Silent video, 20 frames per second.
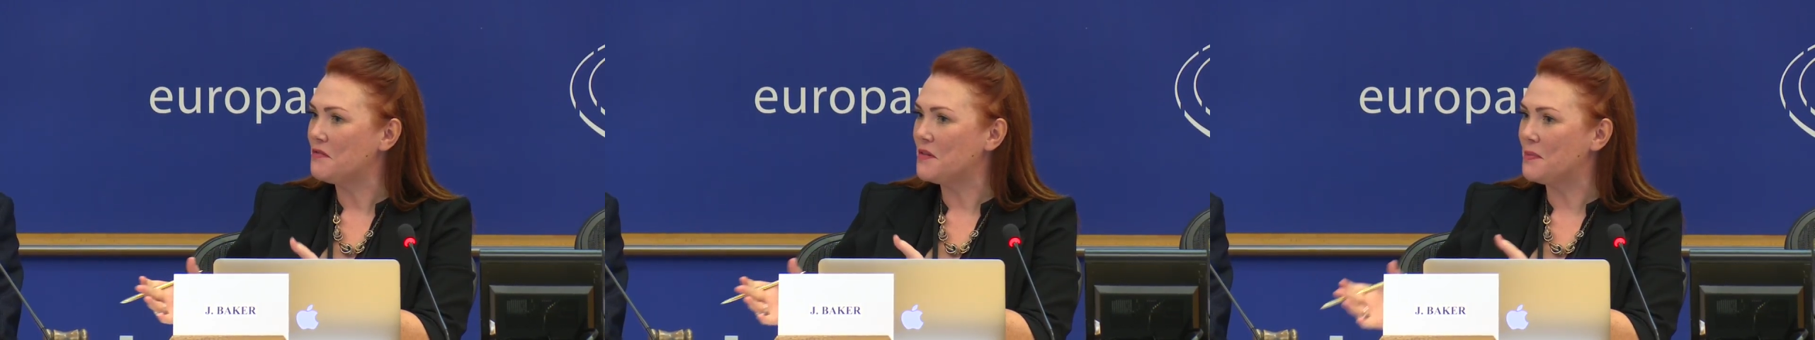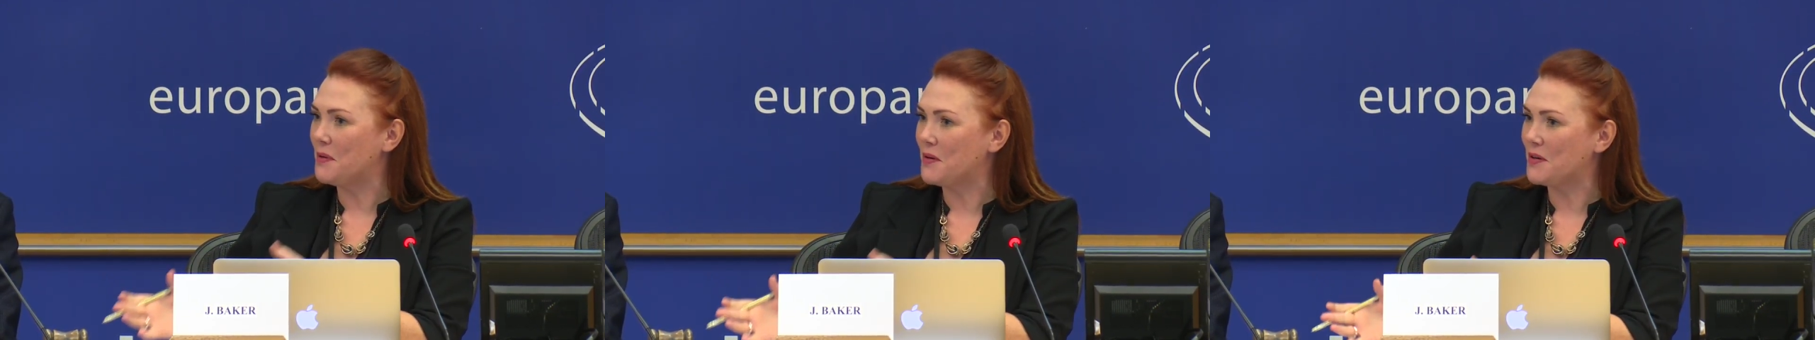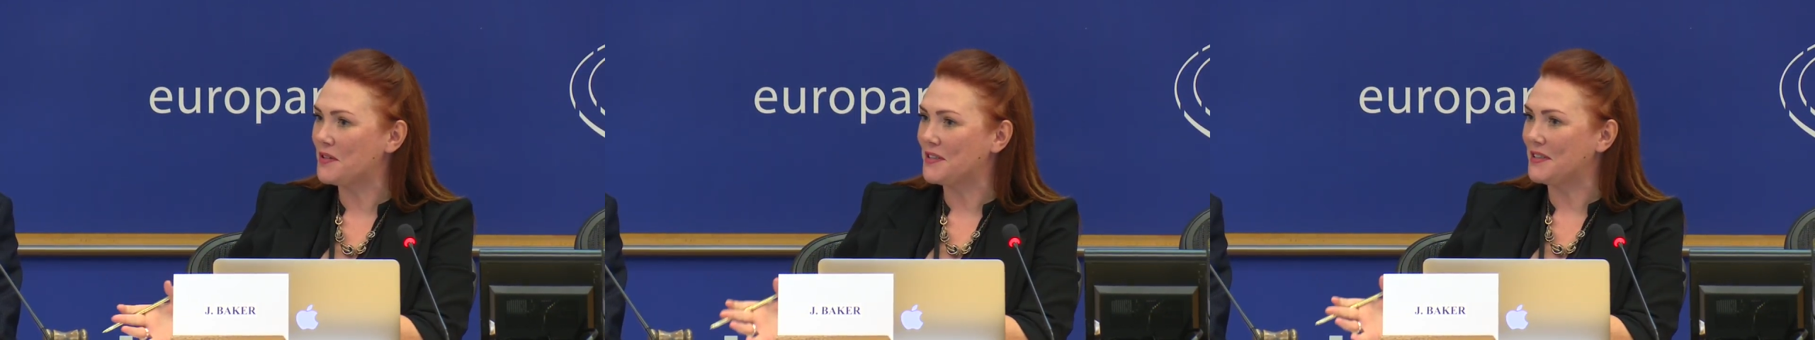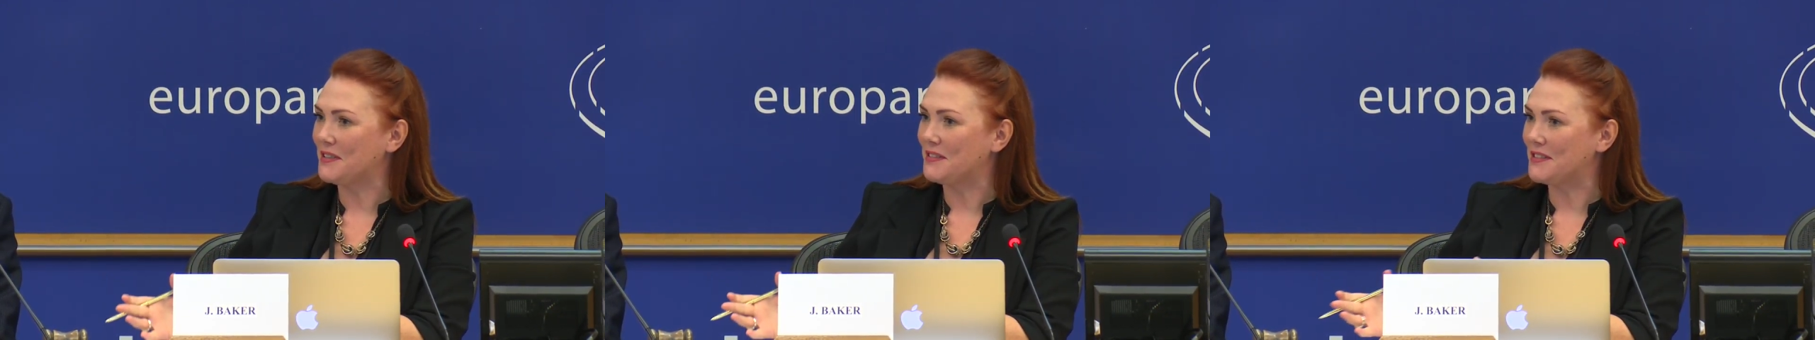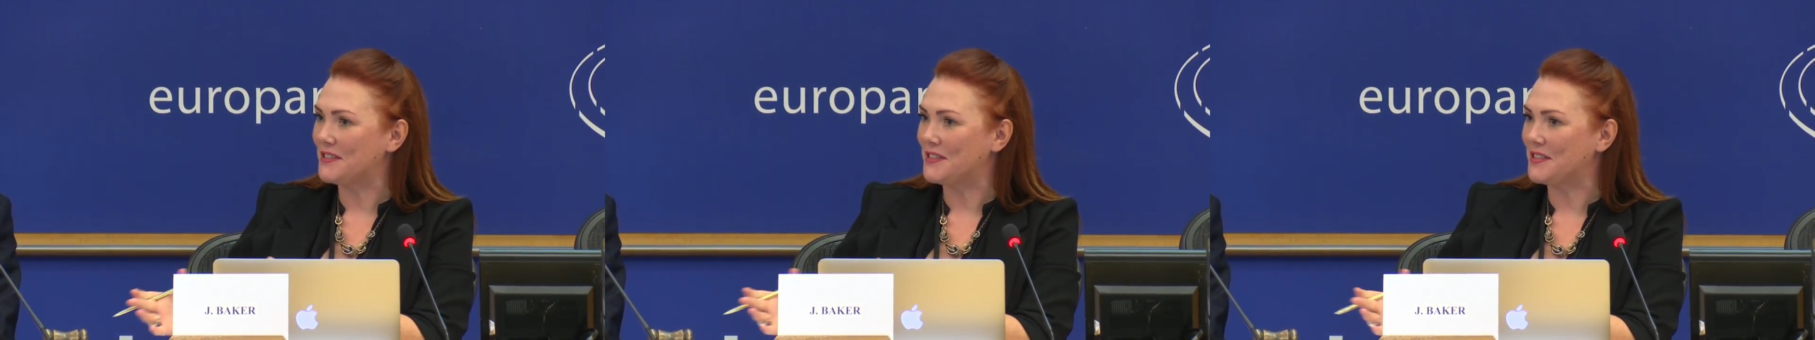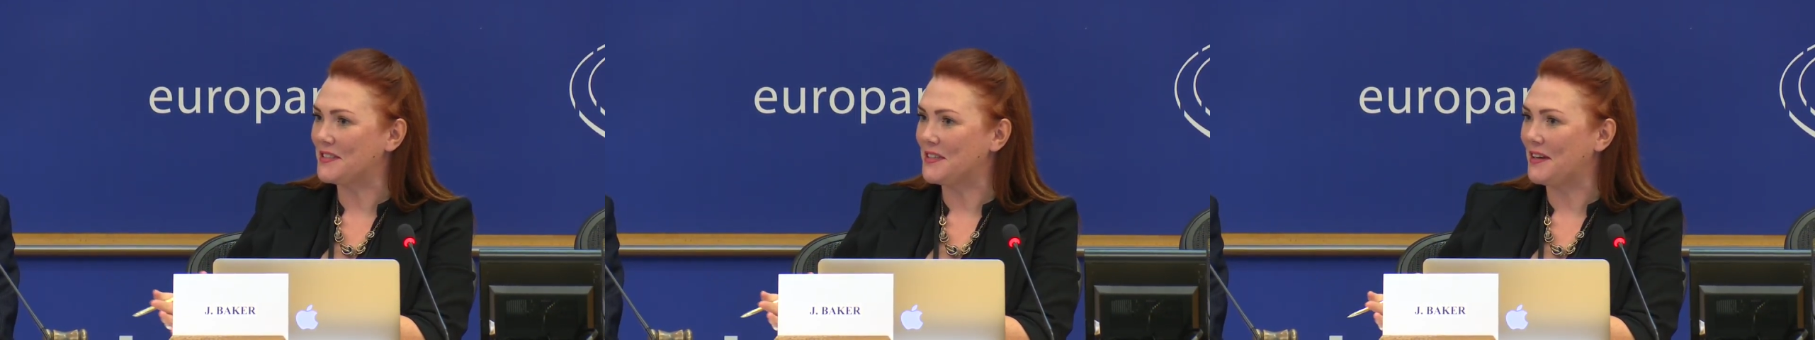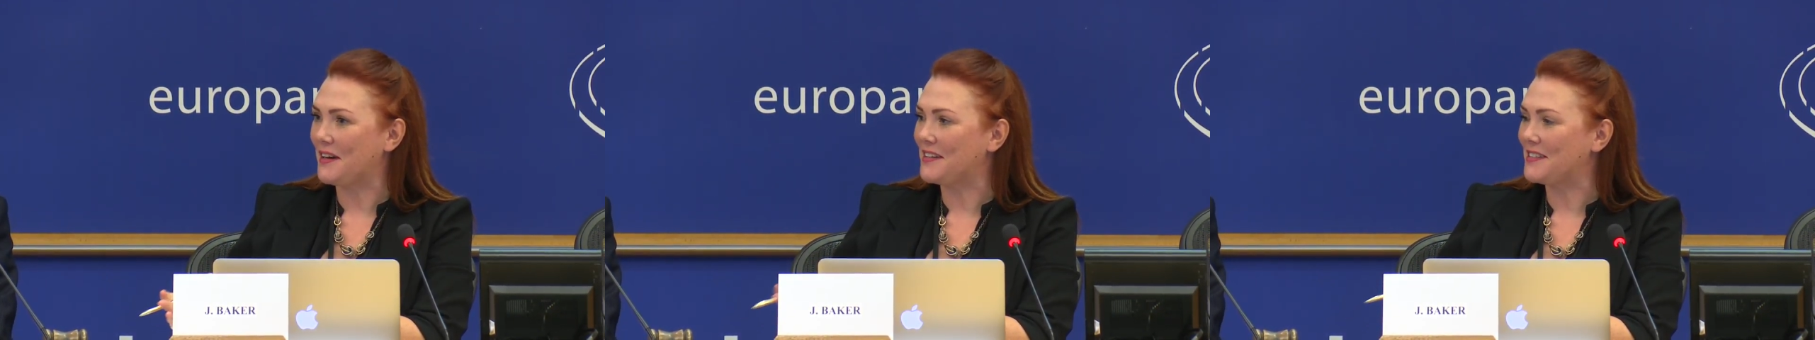reporting to
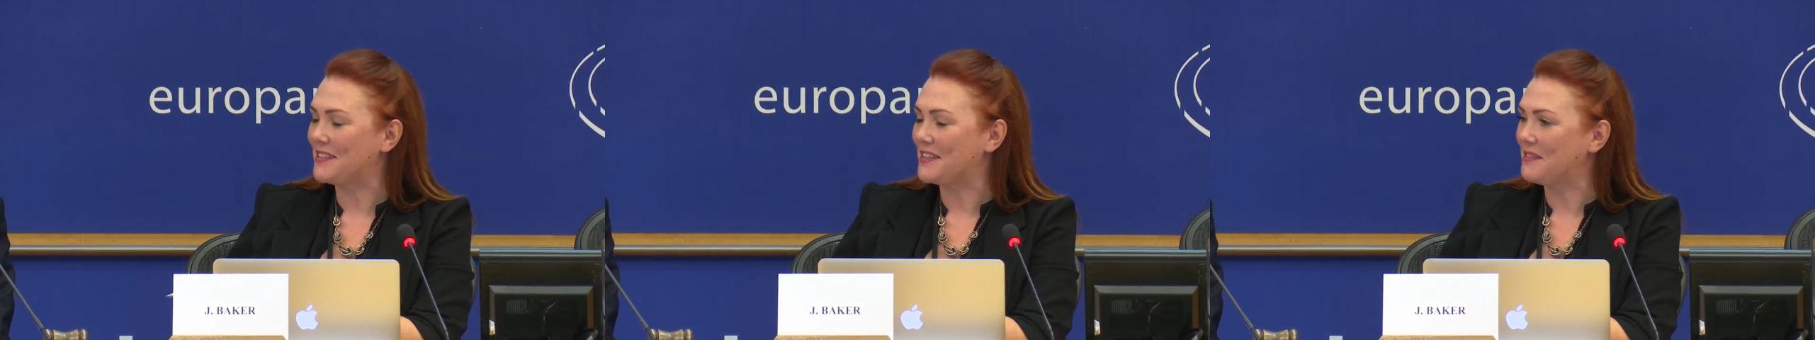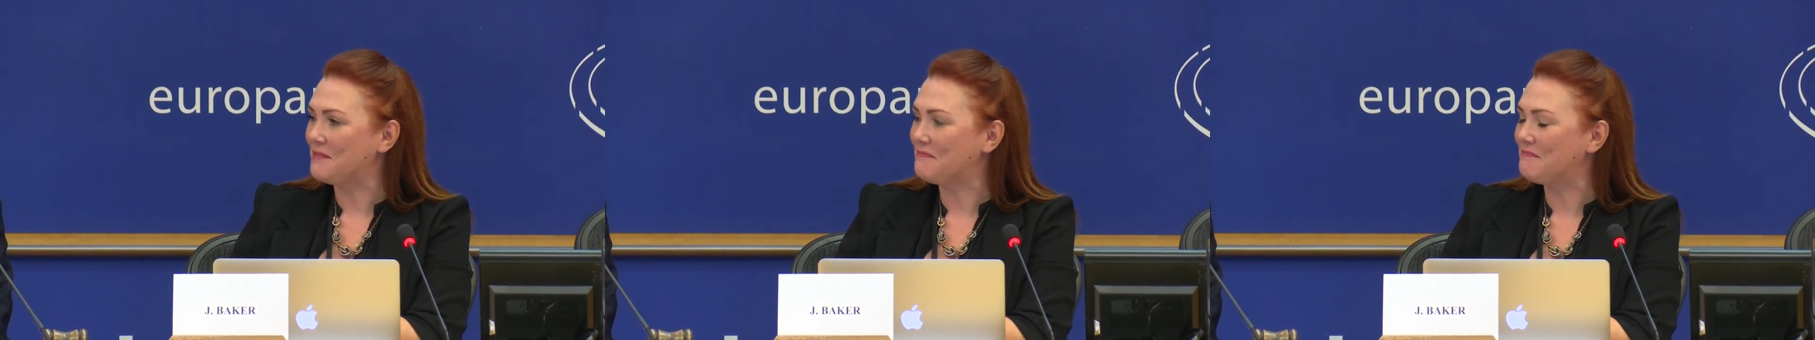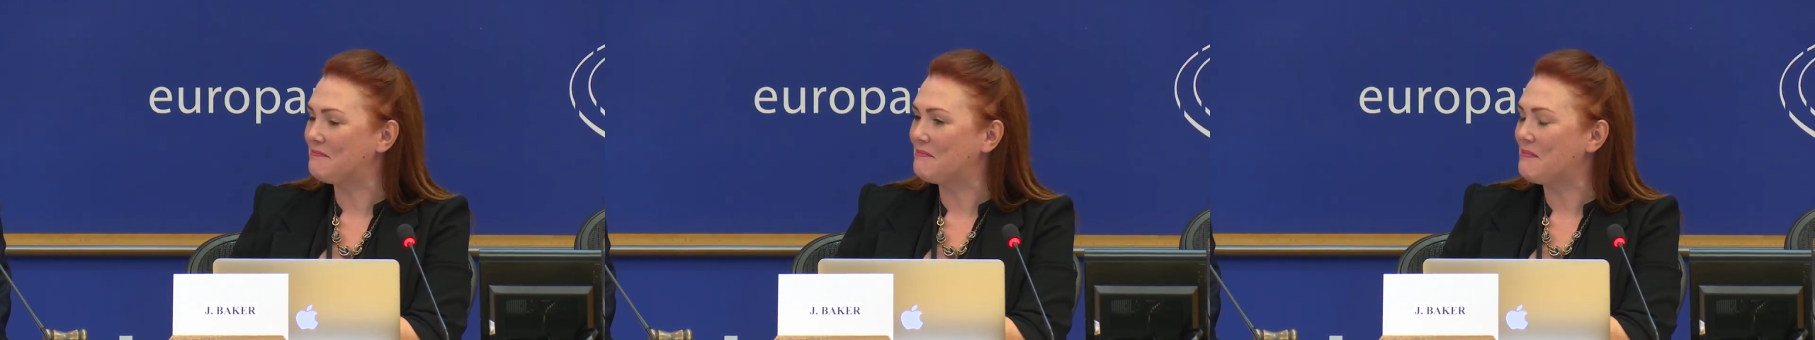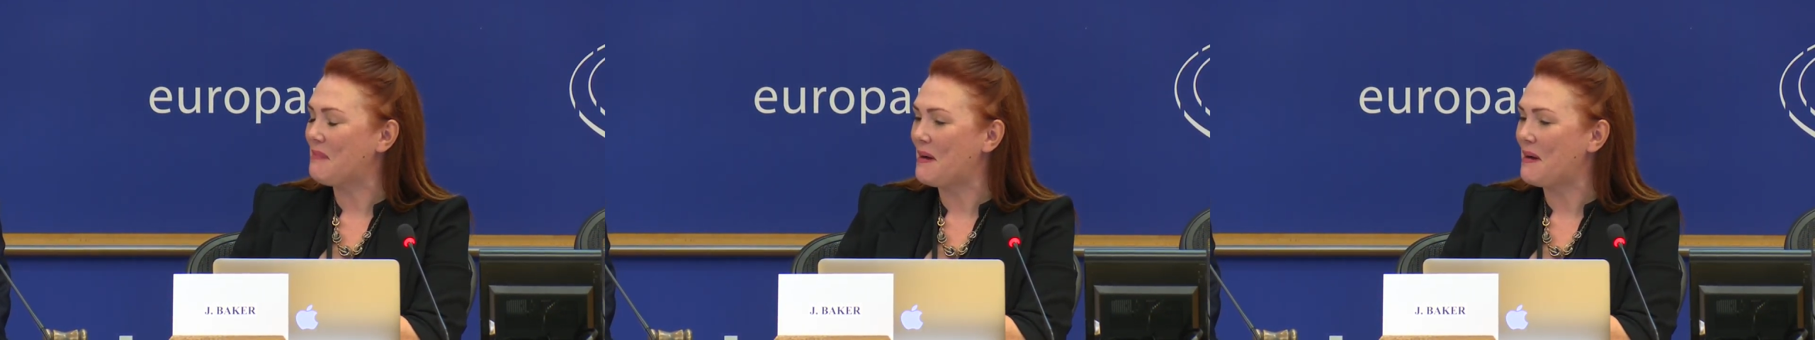society.